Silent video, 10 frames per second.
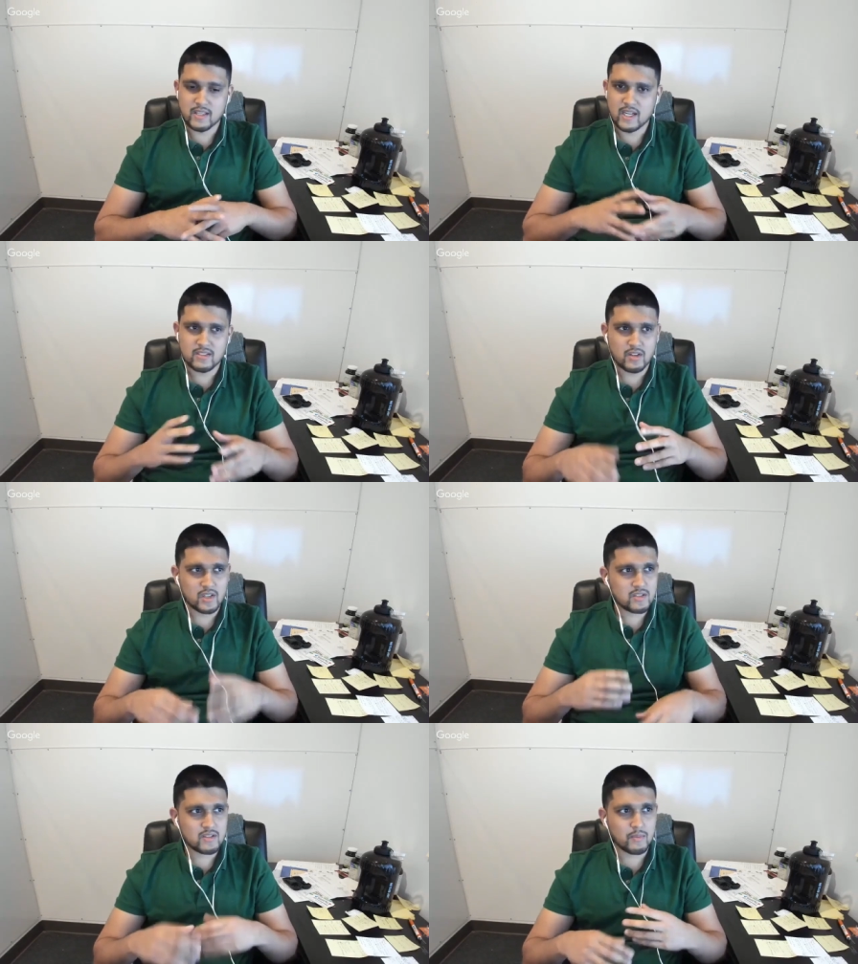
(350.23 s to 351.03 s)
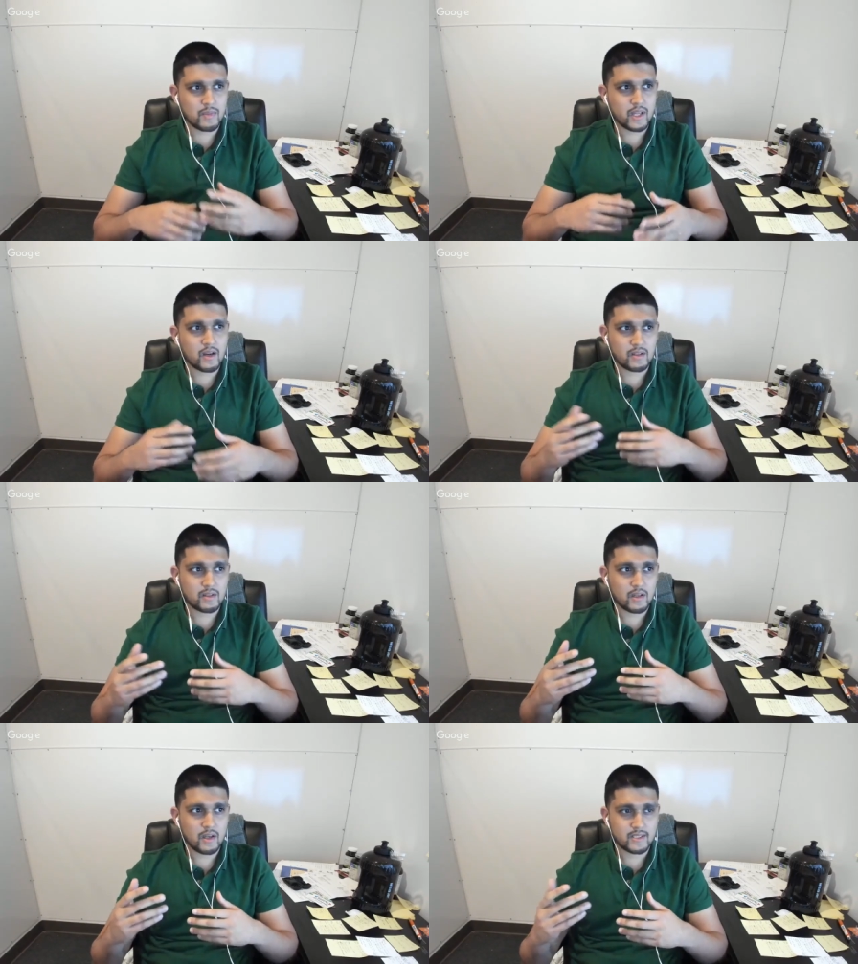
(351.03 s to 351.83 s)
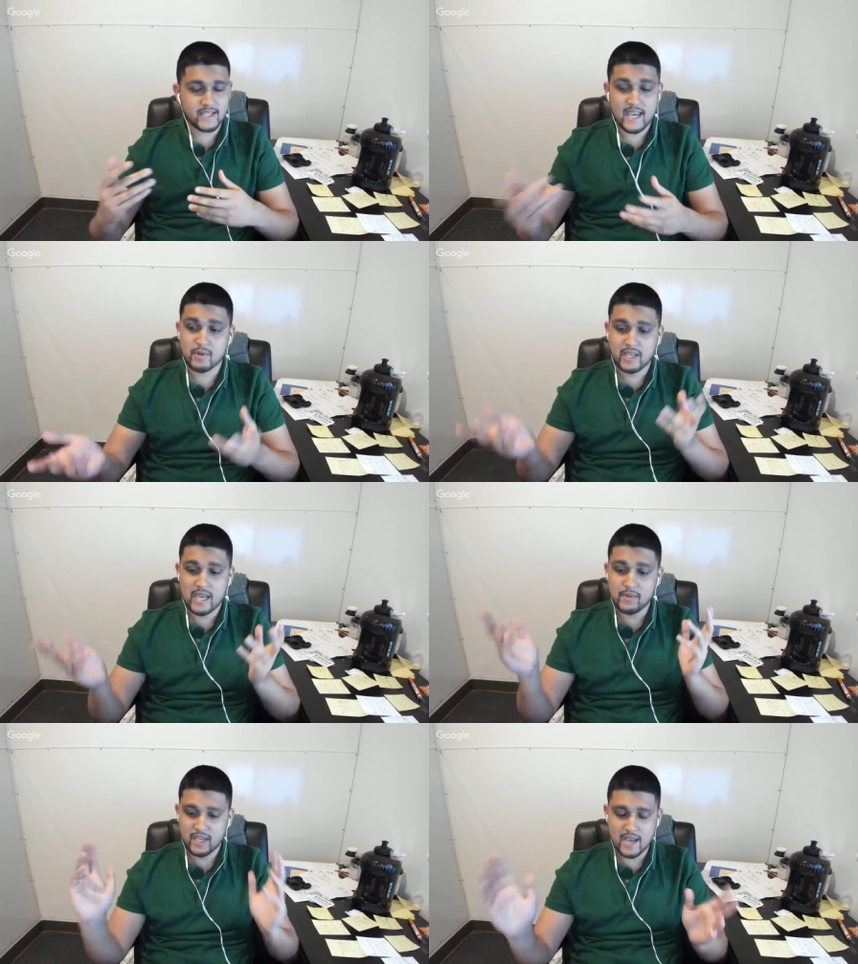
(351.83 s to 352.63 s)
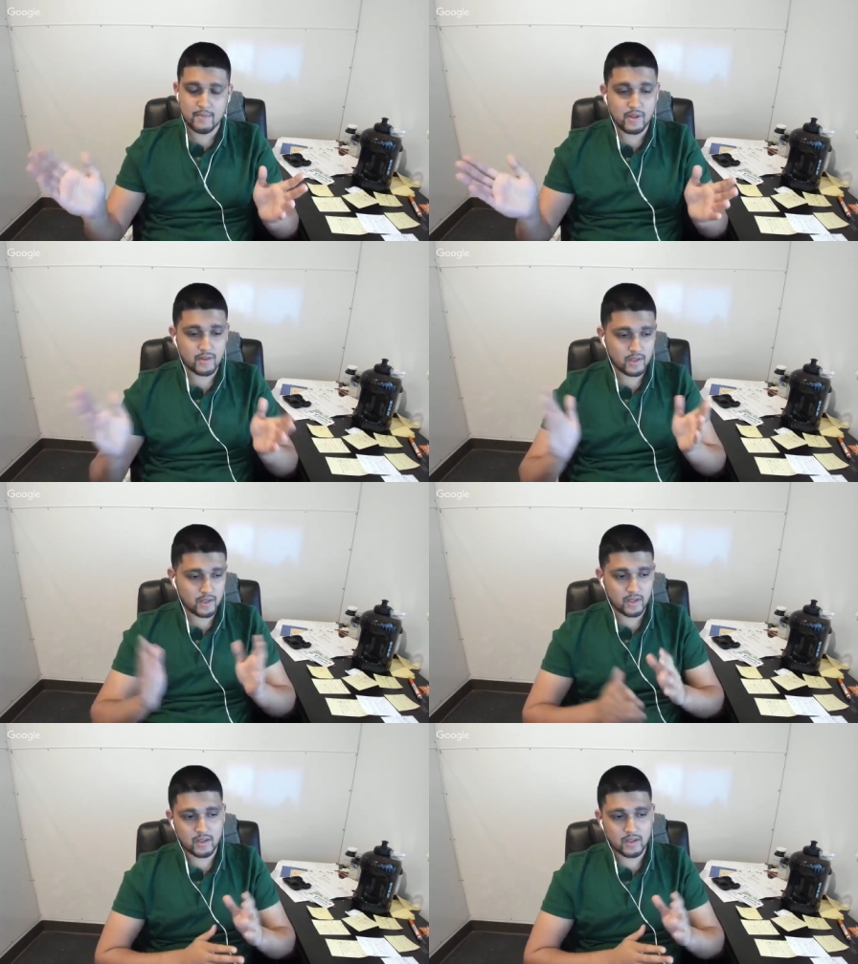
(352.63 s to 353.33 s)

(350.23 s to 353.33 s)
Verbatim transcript: And then I started stumbling on uh, Camel Camel Camel uh,